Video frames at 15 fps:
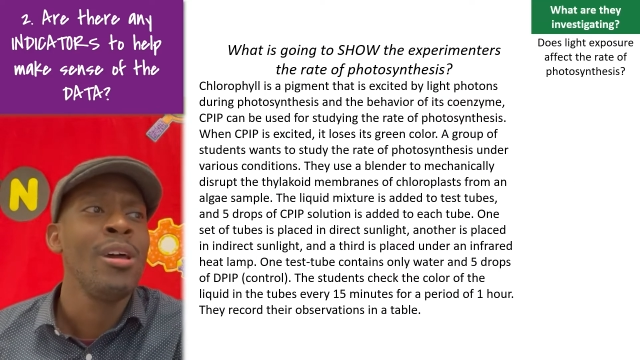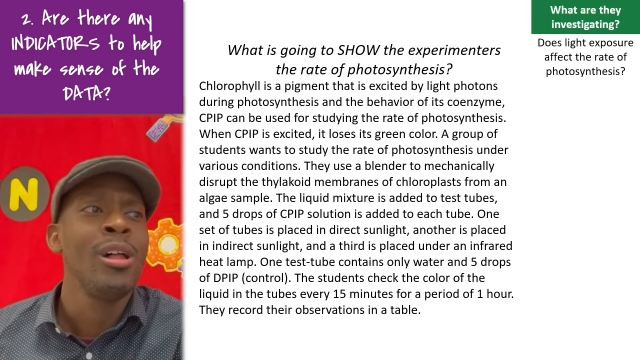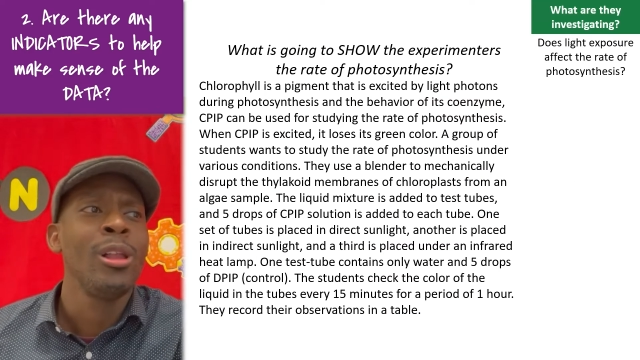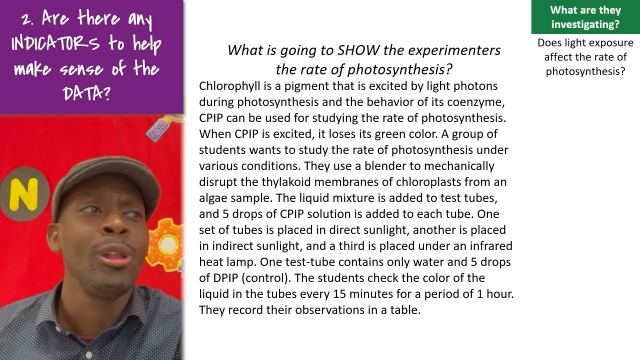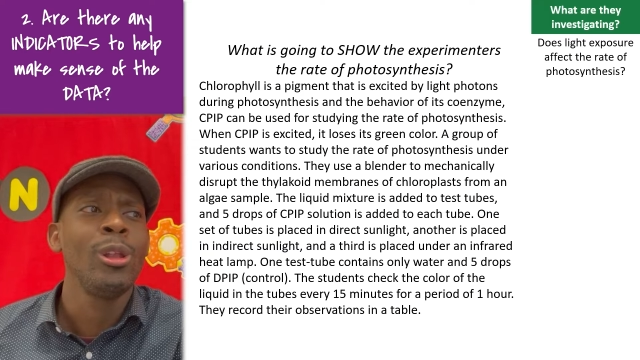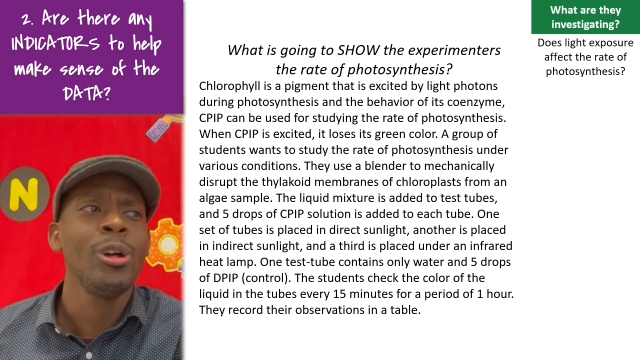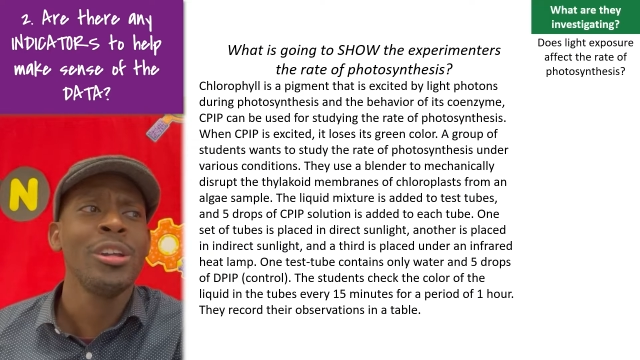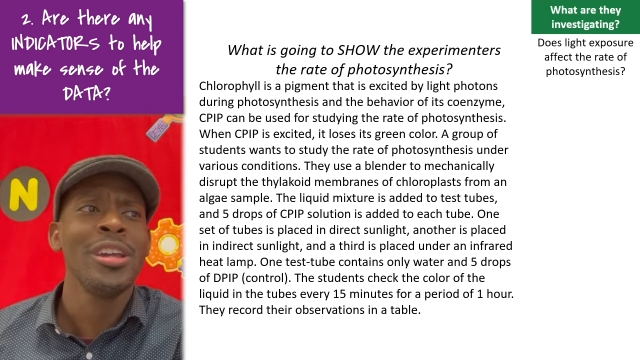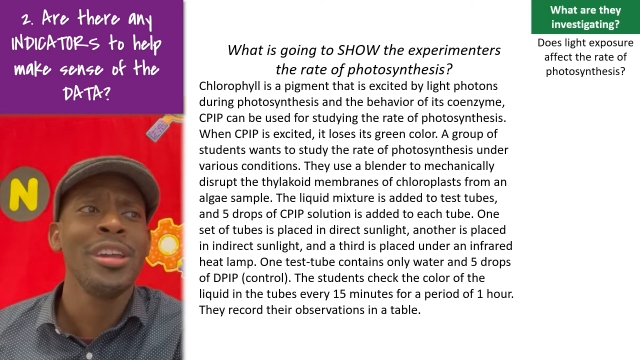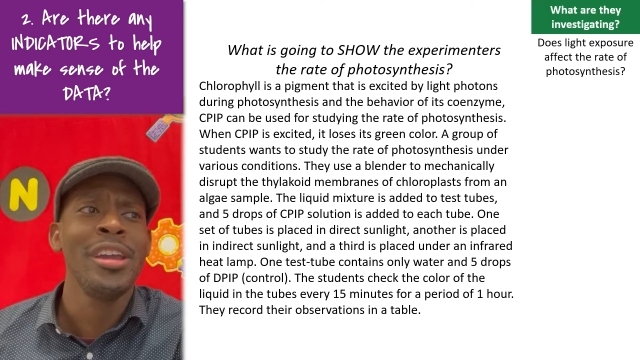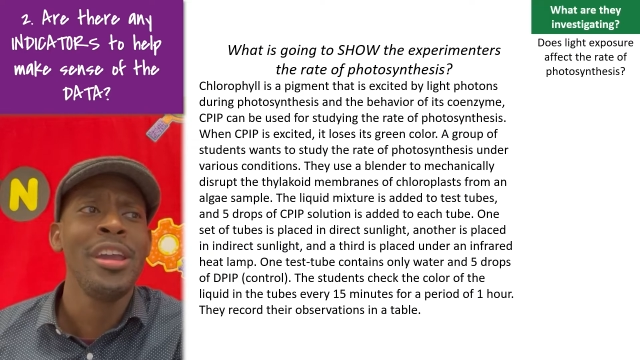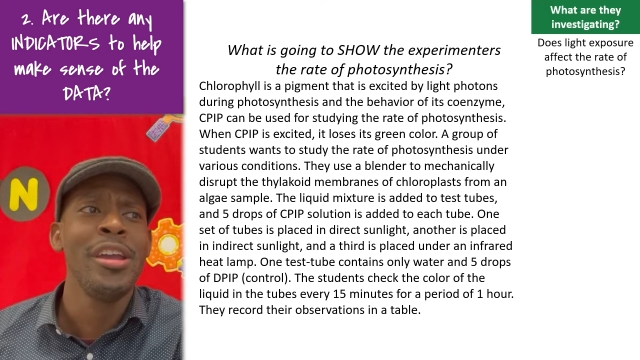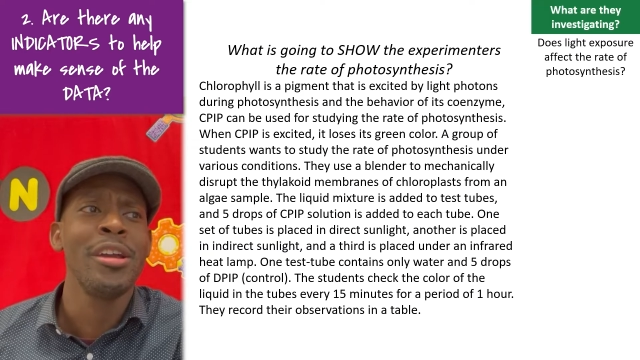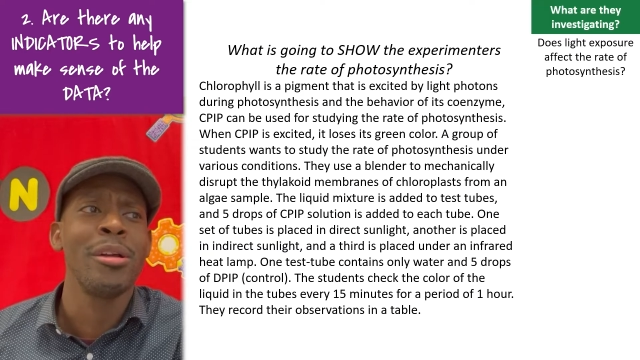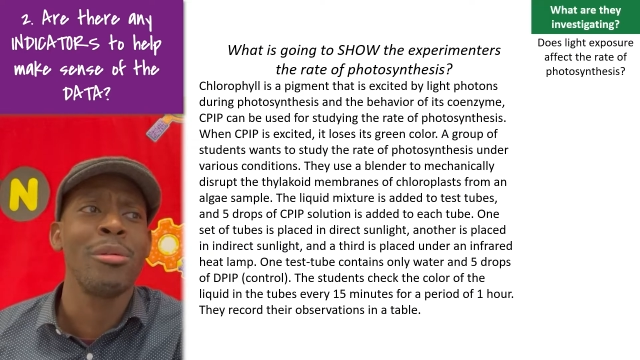Looking
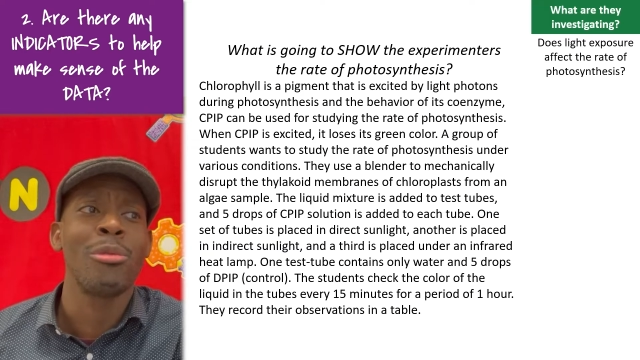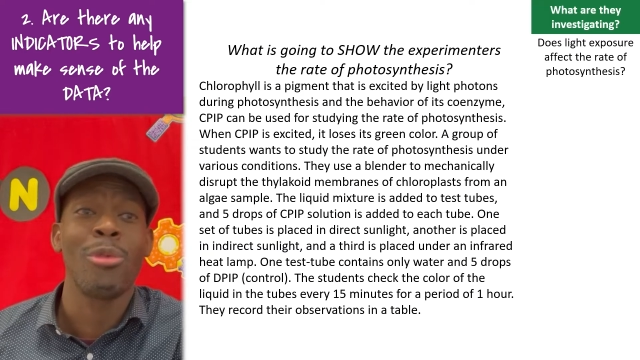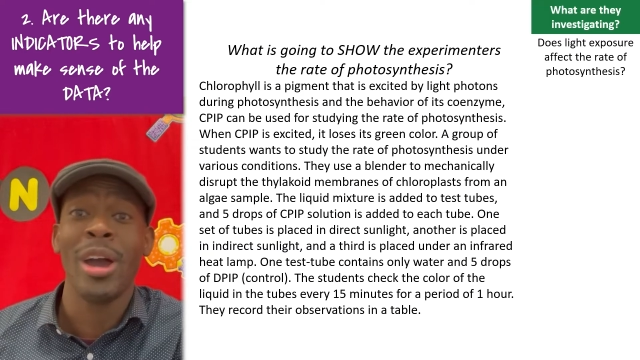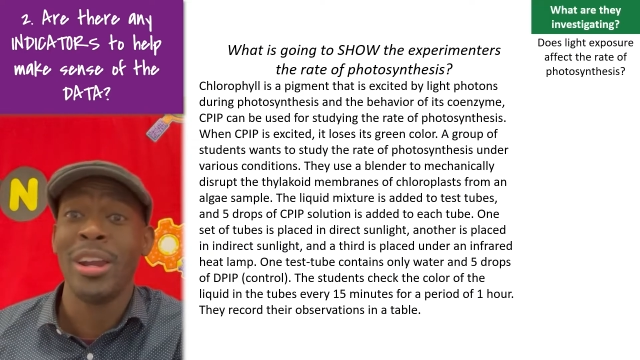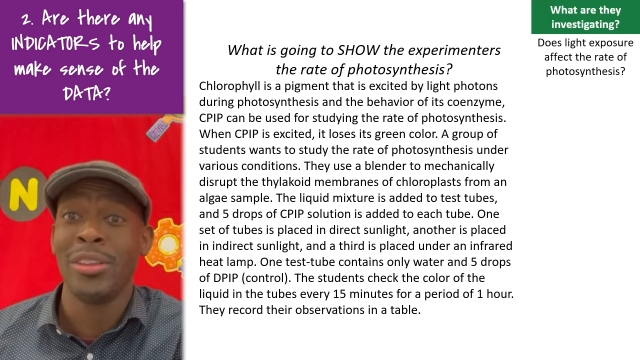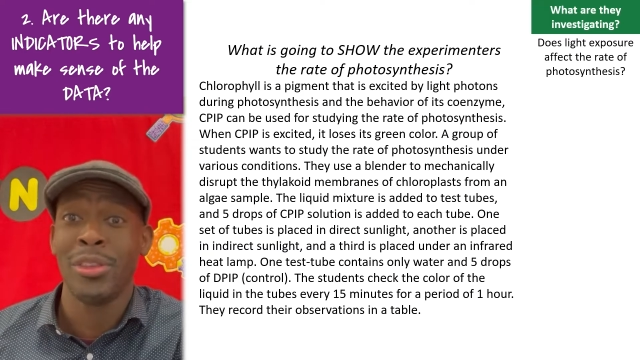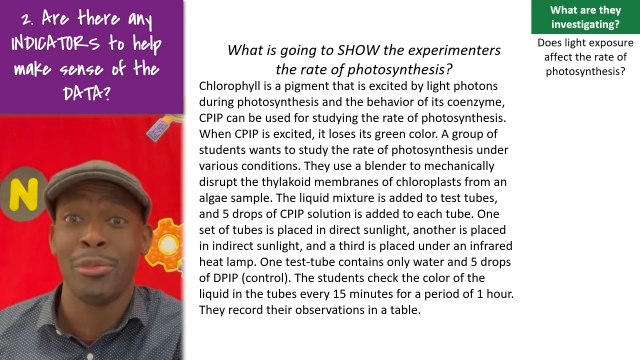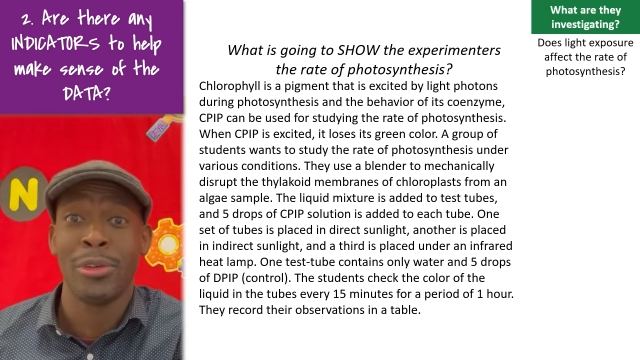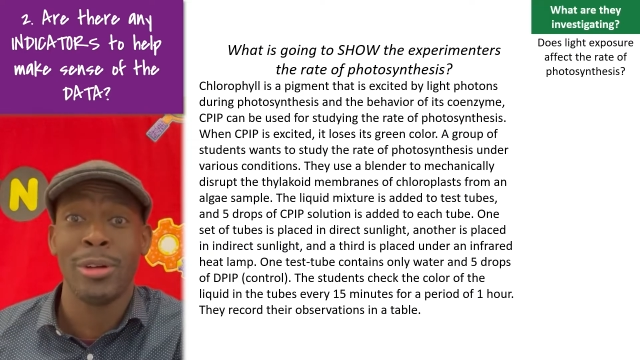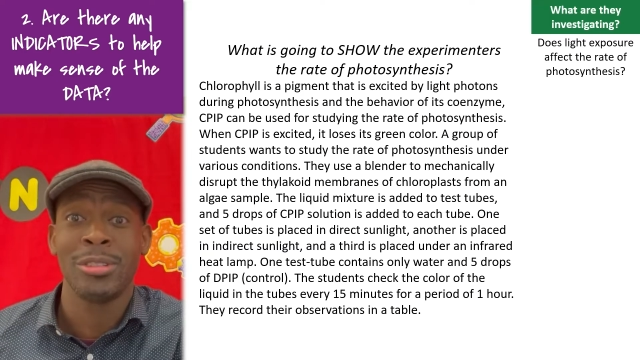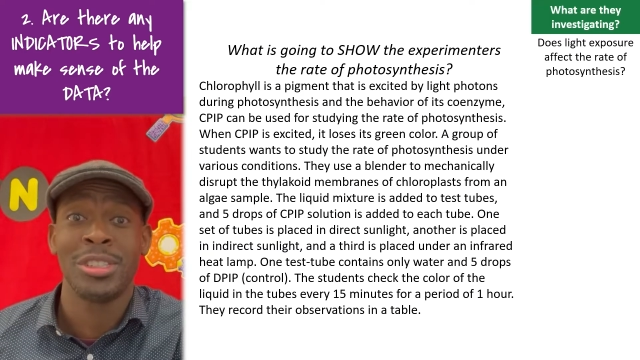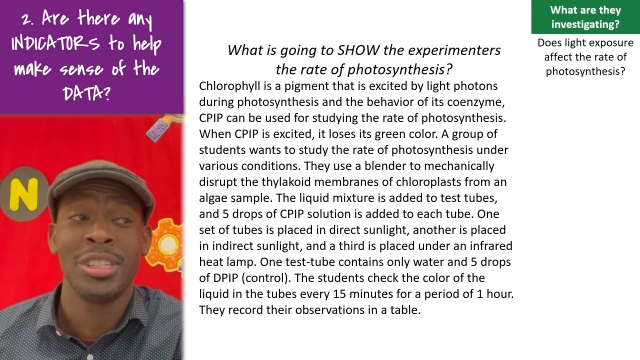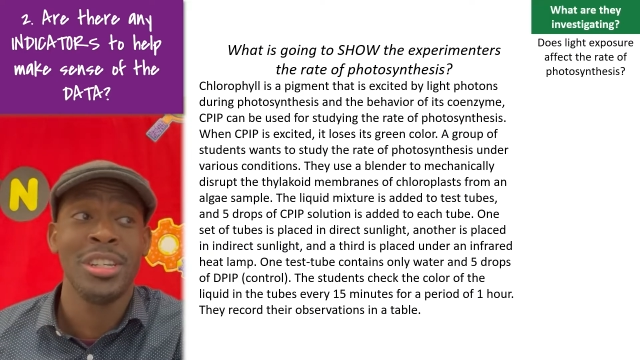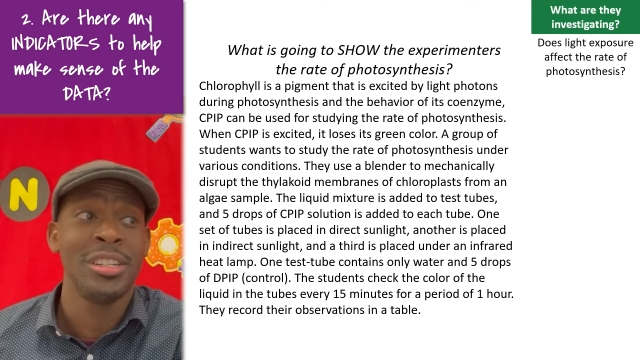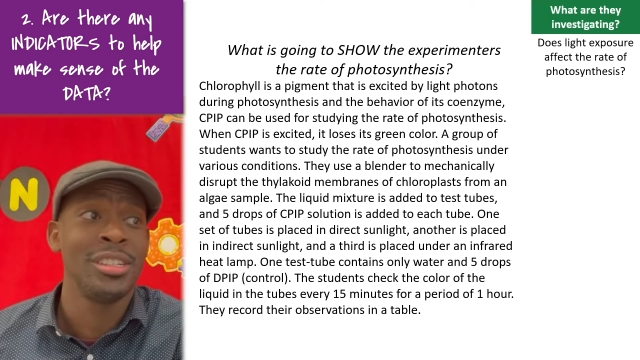here, right in the first
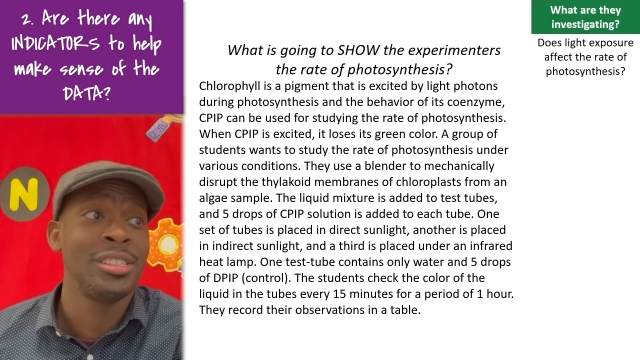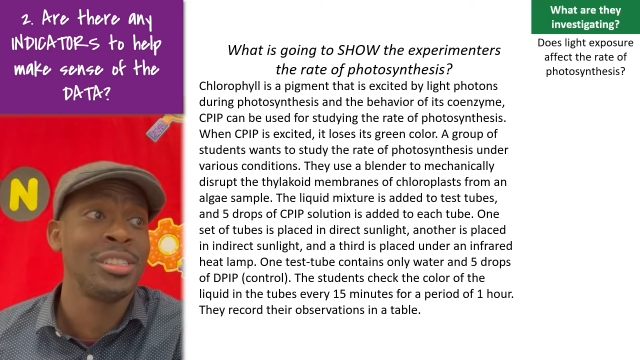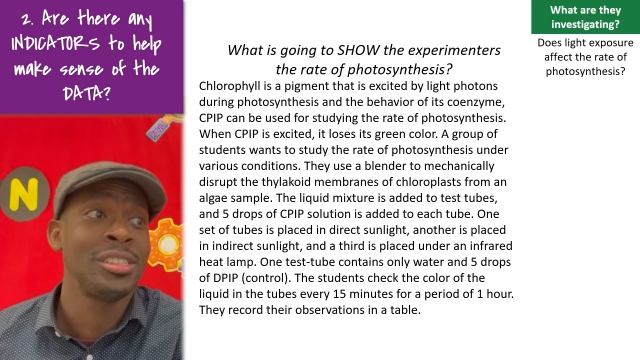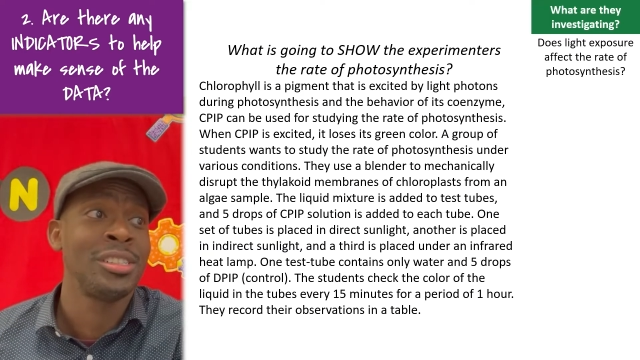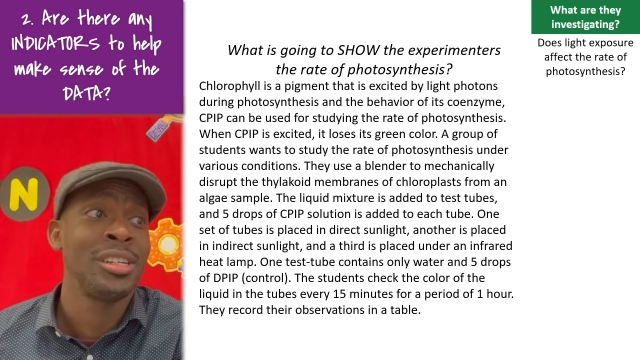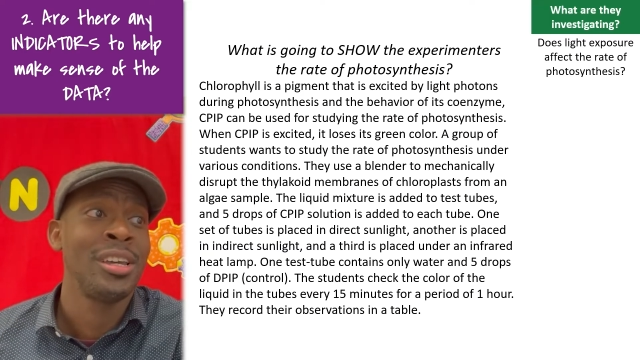sentence,